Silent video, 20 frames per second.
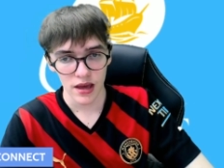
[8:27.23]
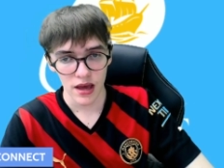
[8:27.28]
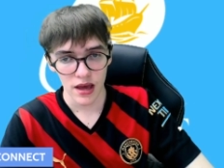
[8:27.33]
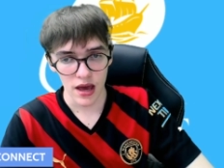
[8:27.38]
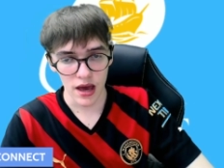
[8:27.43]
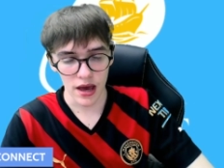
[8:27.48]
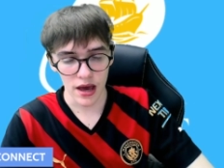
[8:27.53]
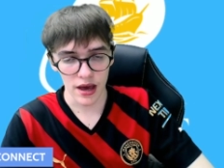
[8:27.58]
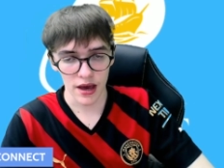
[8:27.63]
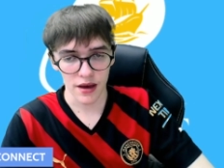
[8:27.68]

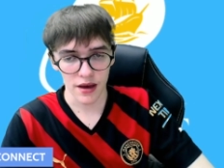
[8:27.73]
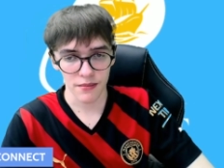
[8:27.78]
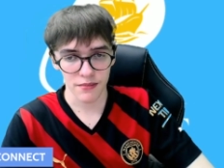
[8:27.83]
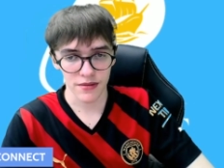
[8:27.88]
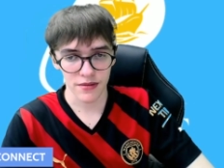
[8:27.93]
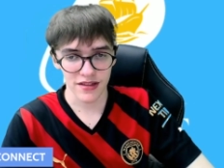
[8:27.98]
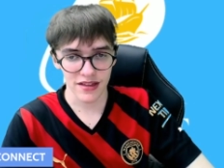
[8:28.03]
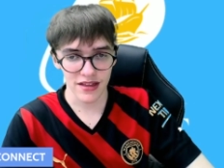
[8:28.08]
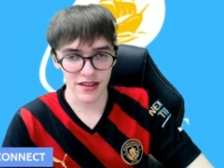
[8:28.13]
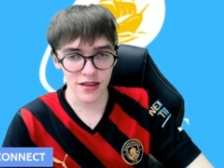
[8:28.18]

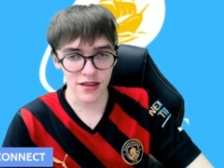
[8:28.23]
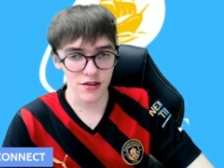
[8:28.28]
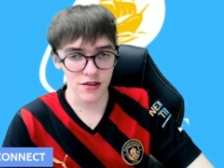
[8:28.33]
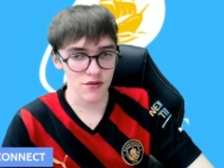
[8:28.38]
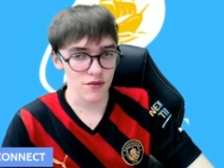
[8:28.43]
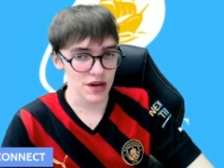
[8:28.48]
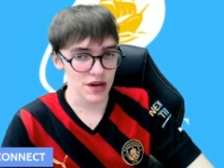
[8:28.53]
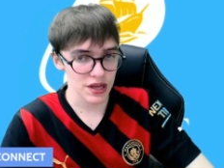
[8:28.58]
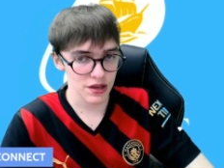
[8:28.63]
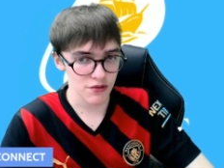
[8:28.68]
And since the
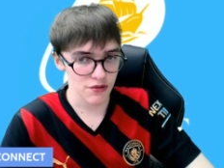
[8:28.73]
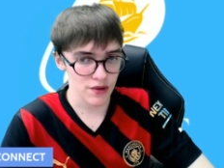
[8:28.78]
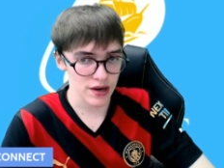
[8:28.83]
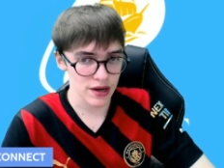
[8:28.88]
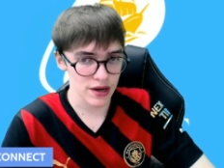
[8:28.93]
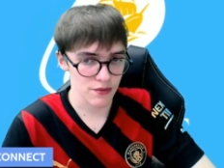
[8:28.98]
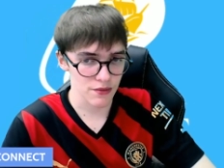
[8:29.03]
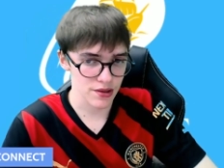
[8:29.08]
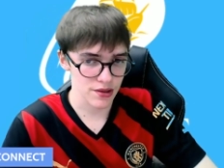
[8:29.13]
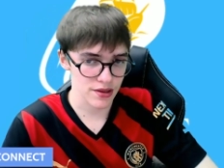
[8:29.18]

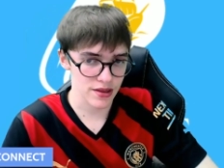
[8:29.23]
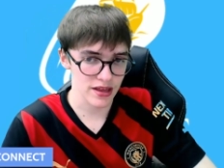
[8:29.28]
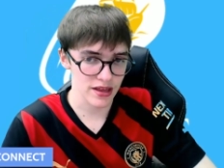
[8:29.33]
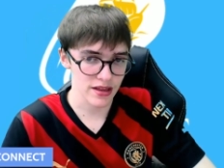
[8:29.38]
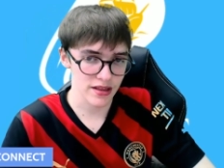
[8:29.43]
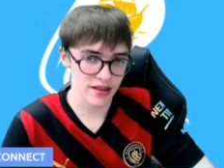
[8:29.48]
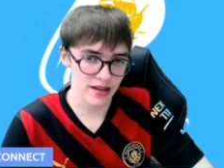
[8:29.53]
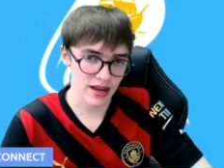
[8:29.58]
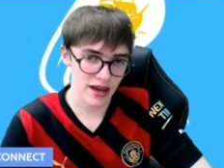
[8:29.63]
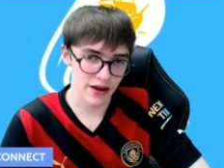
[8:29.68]
2021
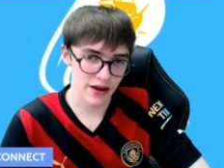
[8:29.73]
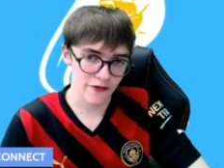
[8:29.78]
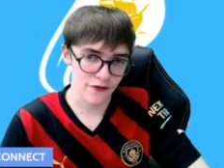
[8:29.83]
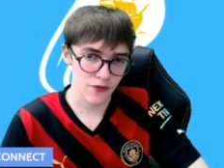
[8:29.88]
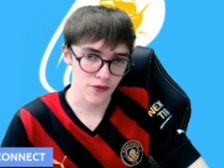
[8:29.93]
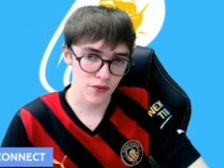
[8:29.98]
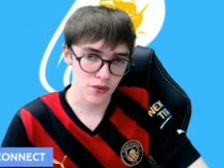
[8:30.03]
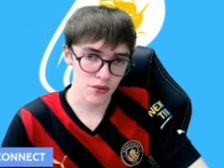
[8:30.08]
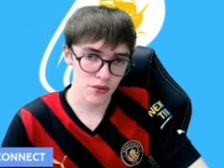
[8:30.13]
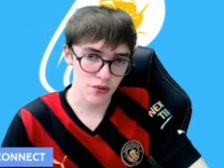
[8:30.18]
season, he had
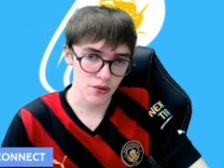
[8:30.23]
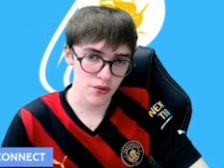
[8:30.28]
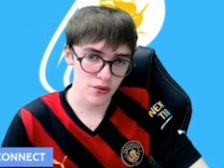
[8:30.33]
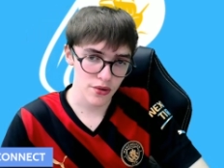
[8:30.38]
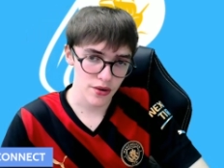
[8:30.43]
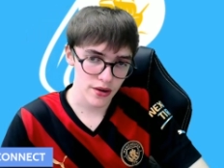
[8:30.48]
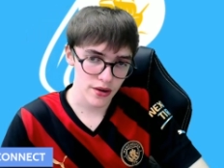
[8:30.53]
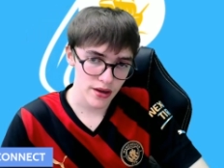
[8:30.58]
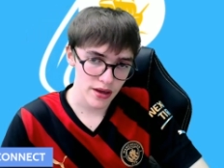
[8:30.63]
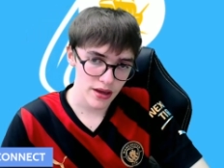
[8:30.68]

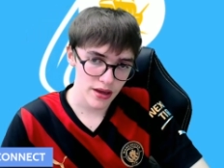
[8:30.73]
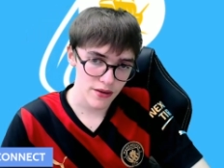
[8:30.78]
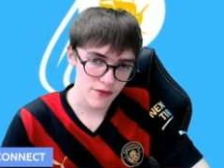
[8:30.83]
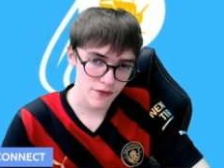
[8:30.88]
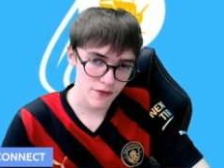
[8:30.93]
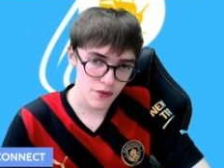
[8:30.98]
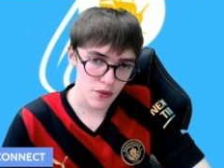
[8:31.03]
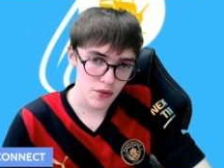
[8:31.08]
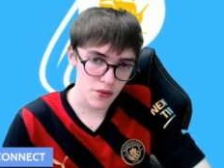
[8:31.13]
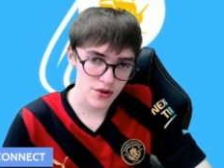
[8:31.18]
four
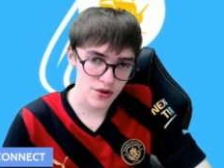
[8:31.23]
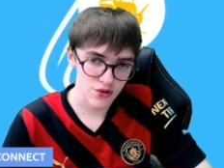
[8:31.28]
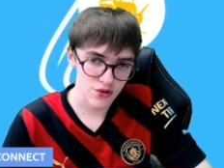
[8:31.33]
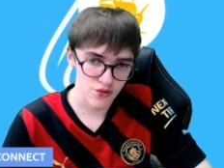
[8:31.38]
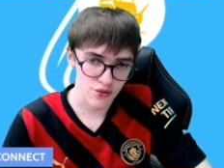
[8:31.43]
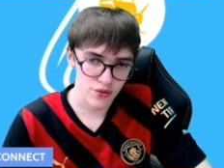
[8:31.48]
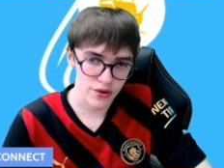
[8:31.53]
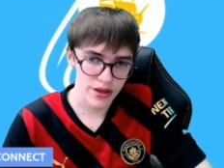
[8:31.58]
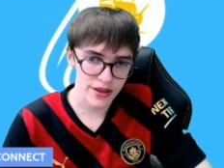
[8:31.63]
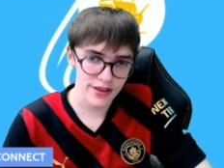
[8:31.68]
four
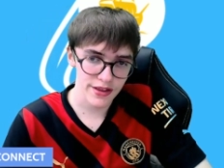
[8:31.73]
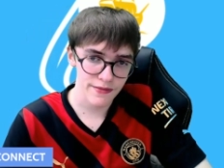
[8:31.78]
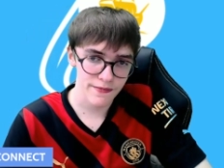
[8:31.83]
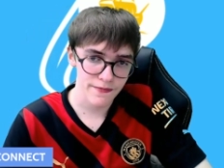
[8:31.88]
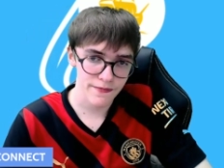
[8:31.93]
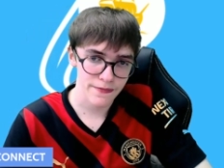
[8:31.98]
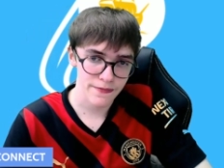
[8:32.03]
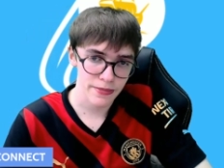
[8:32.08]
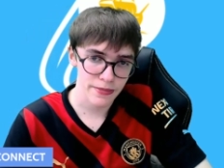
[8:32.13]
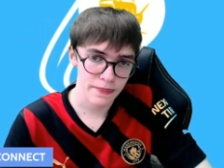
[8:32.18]
injuries
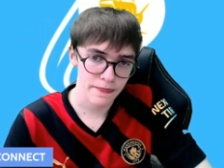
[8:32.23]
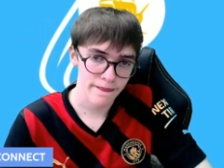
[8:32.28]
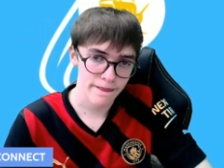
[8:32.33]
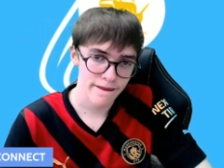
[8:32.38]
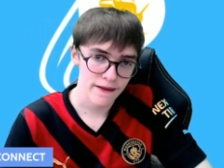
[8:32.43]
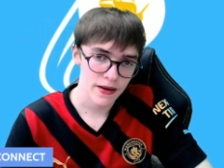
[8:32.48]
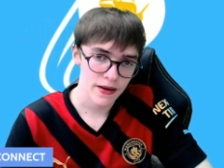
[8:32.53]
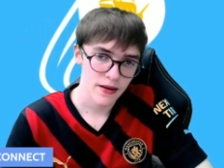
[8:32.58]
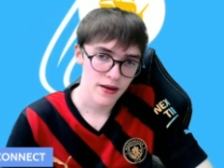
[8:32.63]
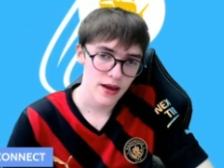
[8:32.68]

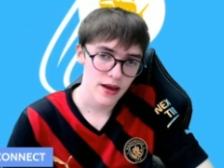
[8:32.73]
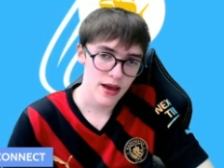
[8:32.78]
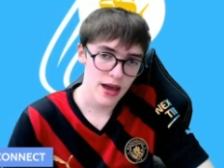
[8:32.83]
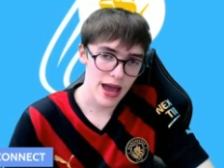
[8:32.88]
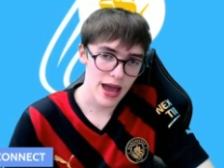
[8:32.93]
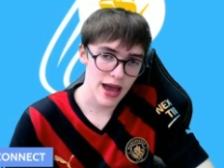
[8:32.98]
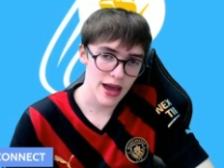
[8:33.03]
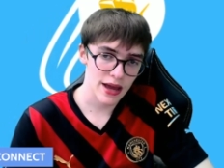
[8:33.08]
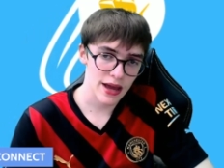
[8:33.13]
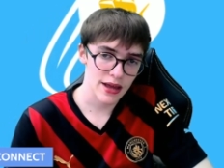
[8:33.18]

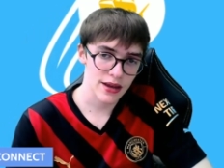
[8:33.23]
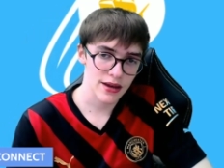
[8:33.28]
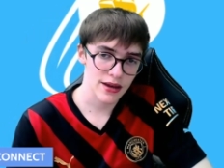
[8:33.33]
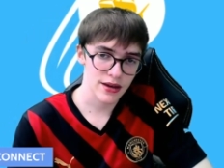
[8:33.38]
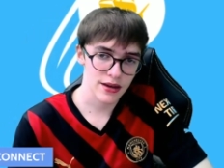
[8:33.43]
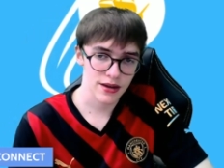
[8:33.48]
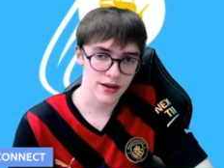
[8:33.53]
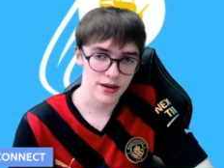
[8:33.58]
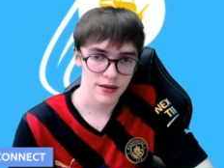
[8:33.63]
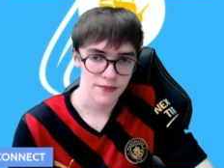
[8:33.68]

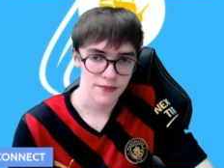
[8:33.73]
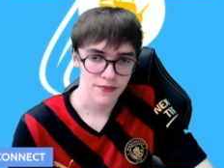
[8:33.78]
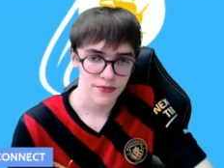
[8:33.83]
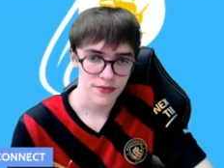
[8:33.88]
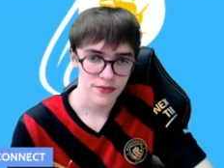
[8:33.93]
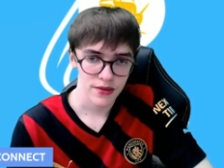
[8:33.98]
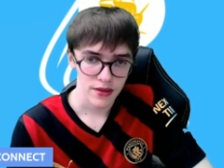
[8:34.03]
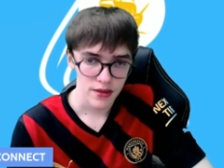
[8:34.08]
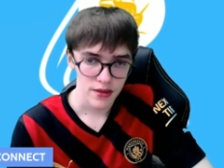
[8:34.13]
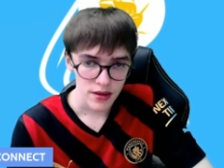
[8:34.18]
and
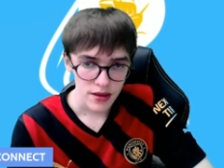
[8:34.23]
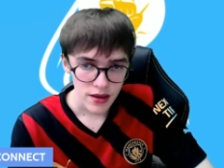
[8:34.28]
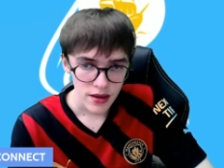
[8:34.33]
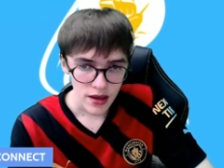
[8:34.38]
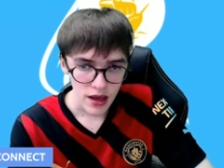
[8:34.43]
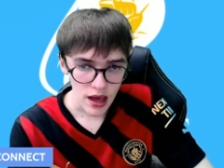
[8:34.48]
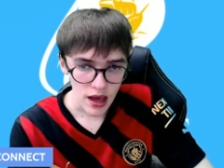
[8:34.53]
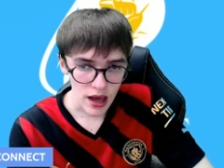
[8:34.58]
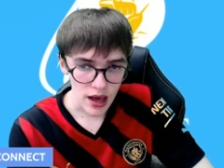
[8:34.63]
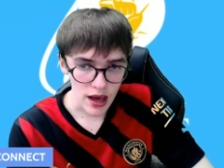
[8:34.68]

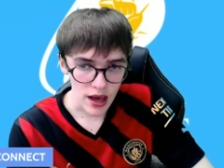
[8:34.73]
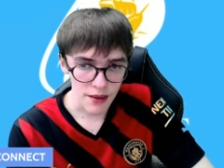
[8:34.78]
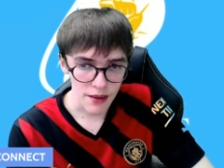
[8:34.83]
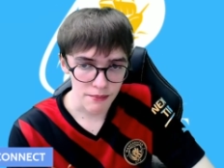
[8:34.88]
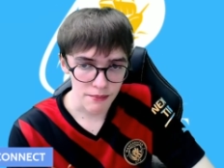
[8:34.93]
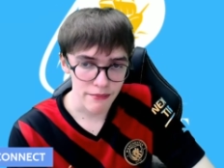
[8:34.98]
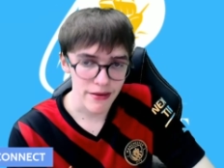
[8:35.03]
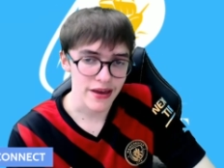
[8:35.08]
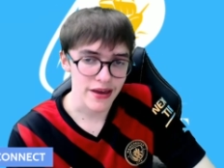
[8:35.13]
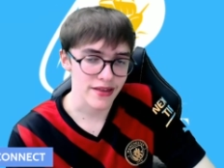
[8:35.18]
uh,
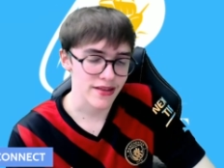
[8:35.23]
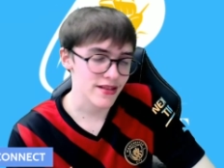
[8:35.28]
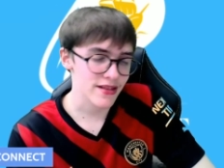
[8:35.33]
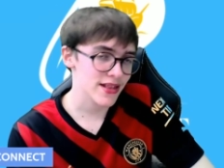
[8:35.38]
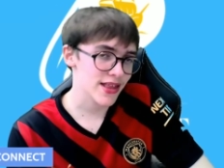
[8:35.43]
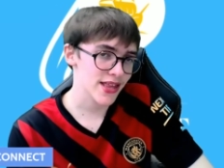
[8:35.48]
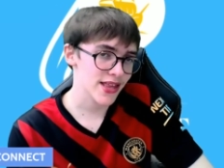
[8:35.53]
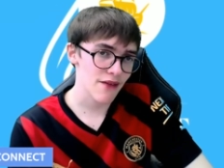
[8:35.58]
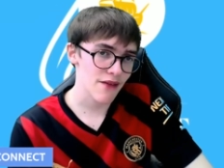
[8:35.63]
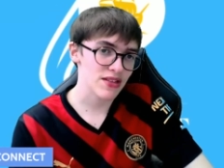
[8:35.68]
missed
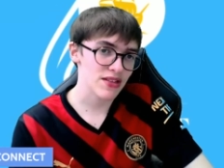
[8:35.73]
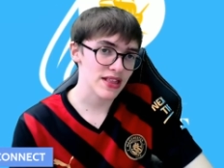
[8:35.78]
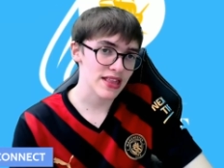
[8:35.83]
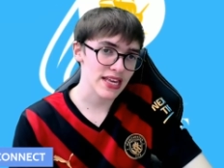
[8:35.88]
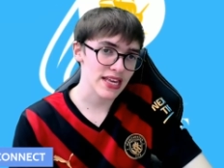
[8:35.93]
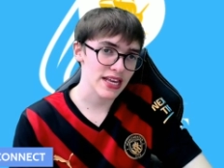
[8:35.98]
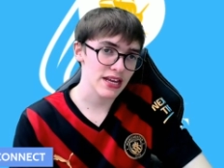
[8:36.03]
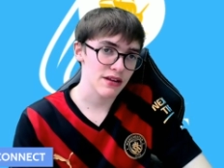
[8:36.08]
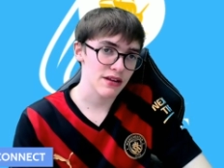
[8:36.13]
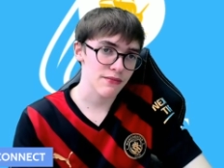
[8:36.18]

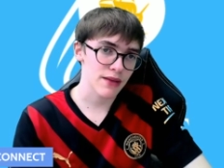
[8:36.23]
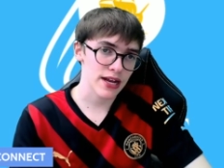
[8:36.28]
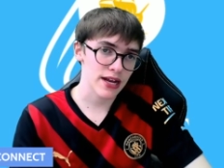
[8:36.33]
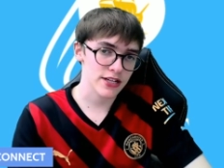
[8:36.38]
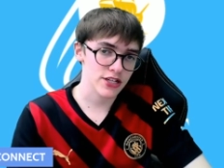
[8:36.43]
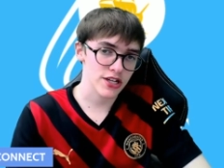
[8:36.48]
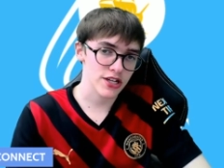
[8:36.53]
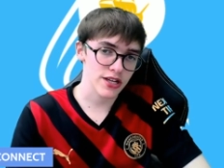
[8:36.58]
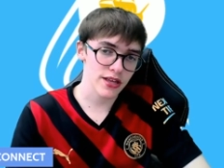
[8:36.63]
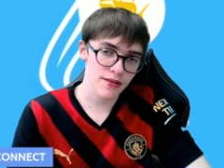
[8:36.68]
17
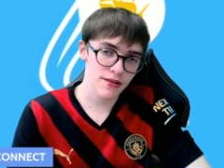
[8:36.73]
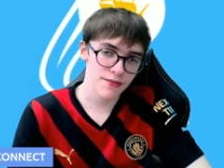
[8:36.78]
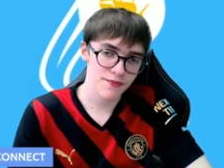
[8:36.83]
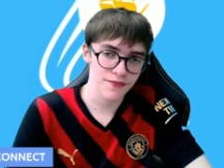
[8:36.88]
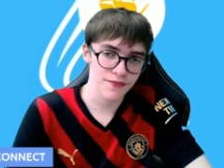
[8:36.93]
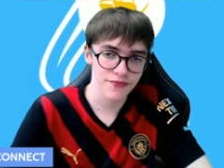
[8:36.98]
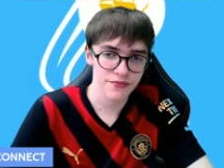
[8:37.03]
matches.